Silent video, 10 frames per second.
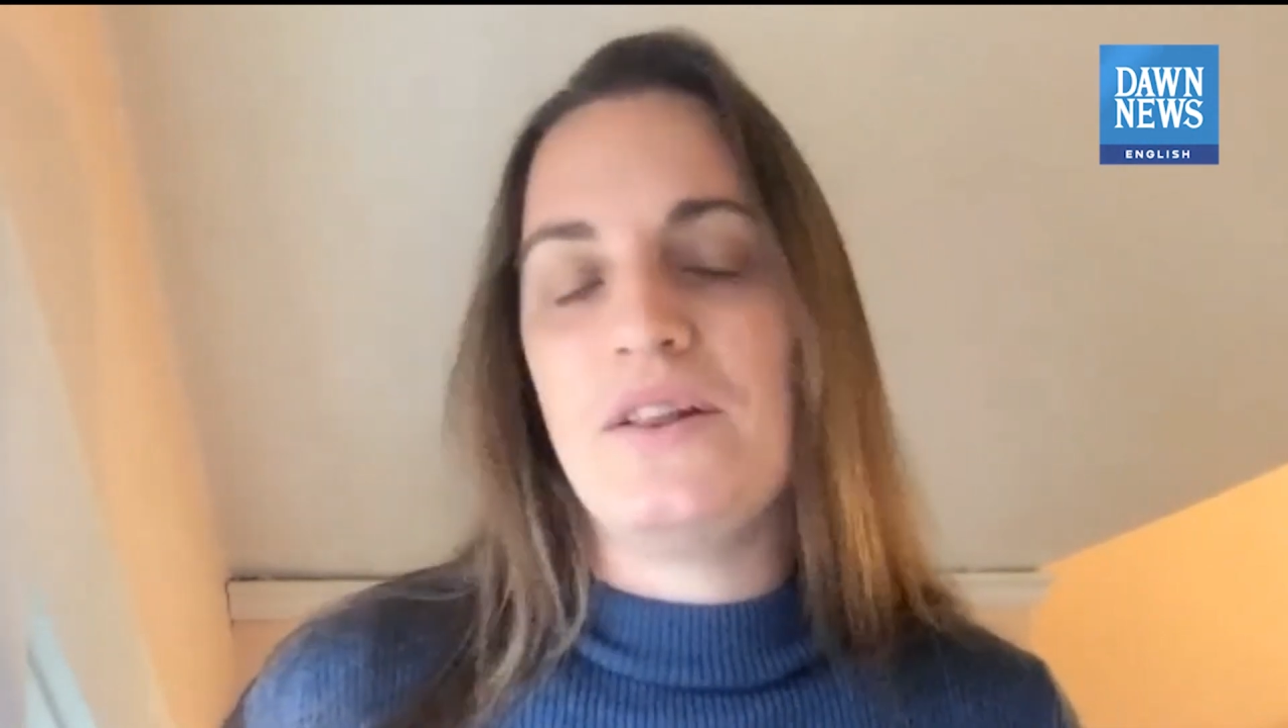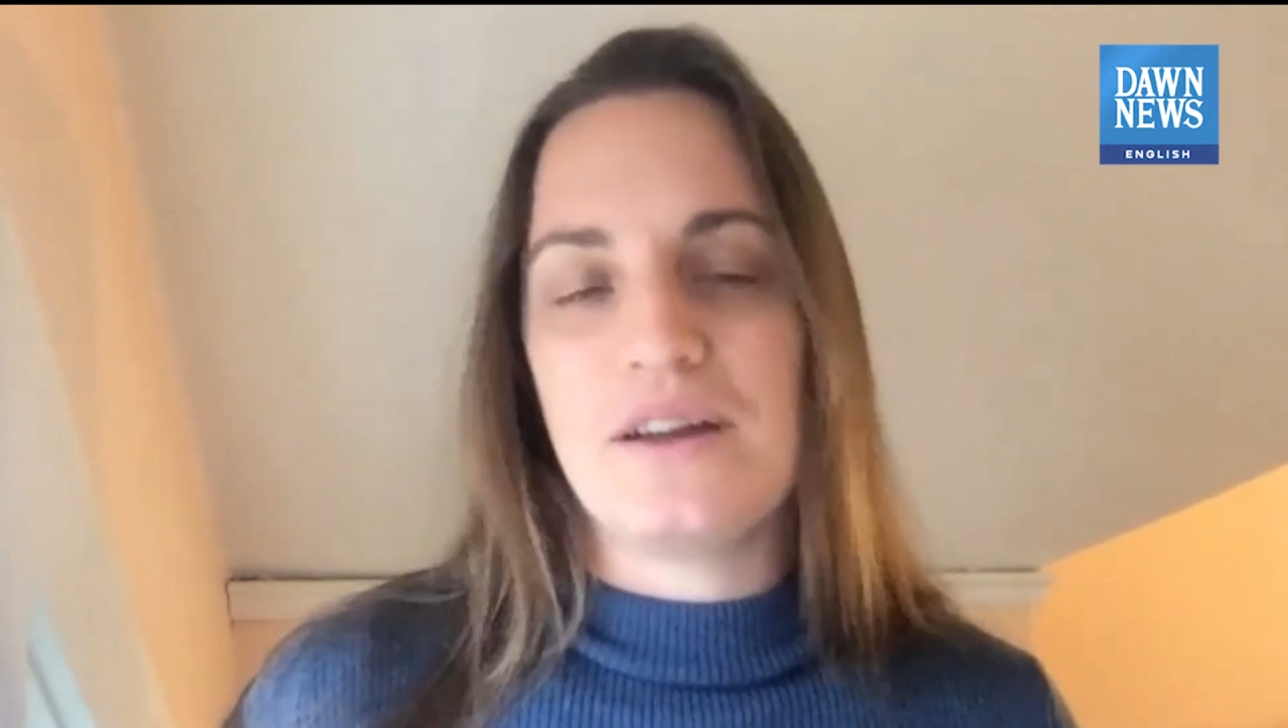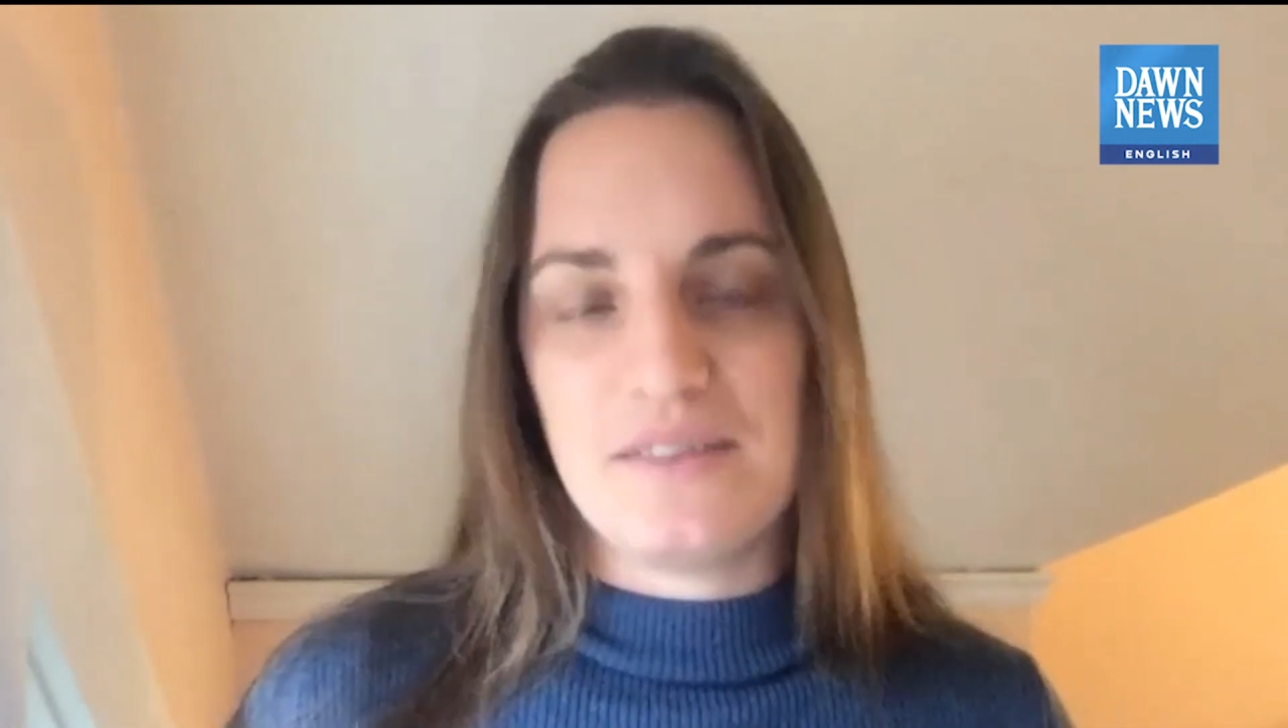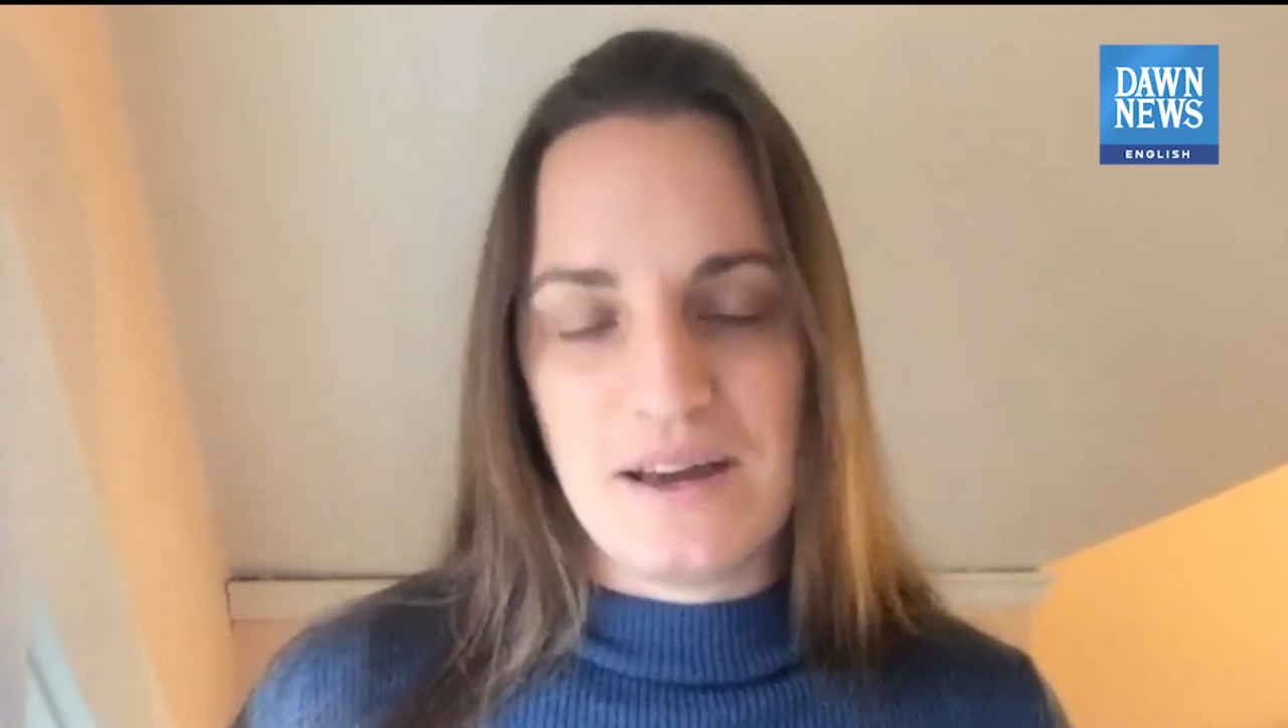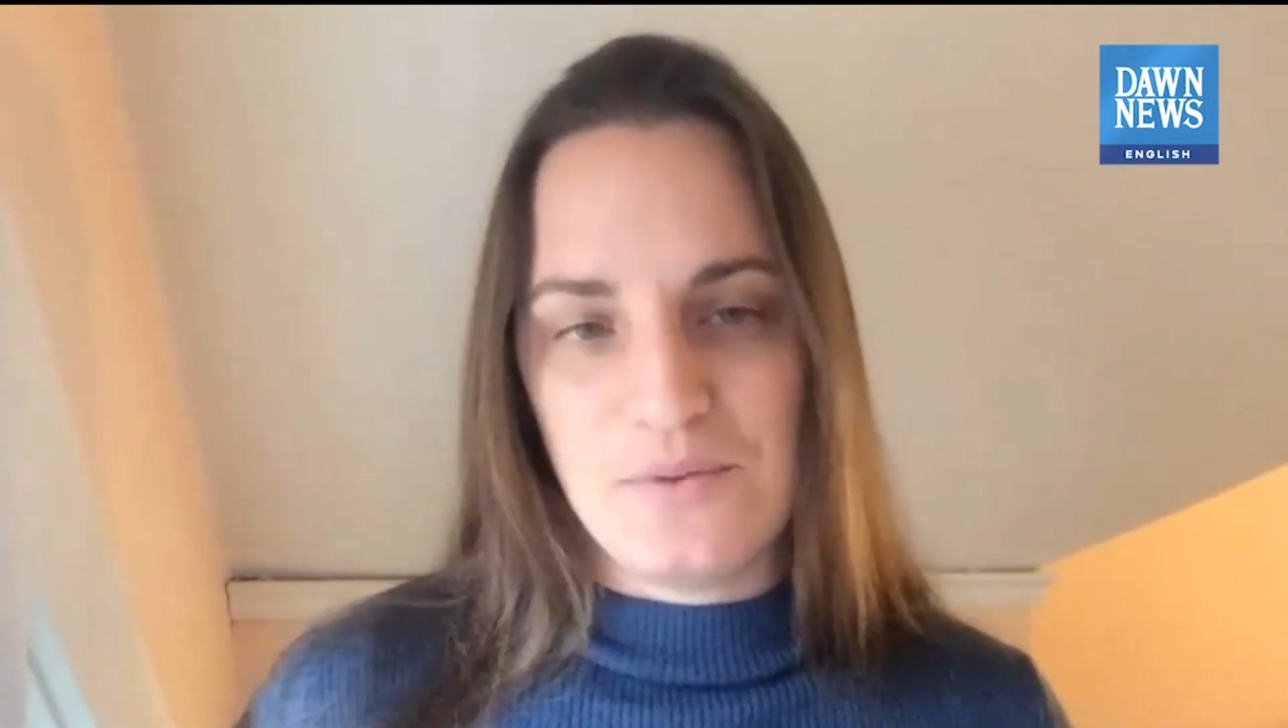look
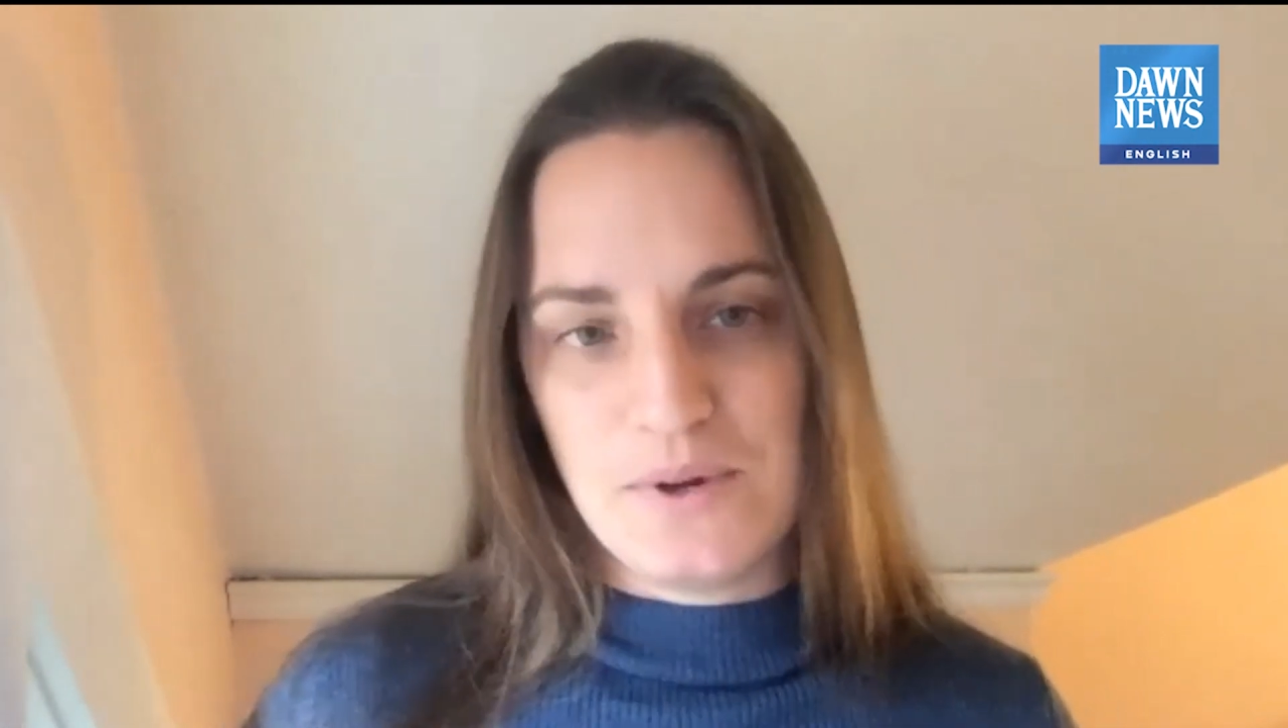at that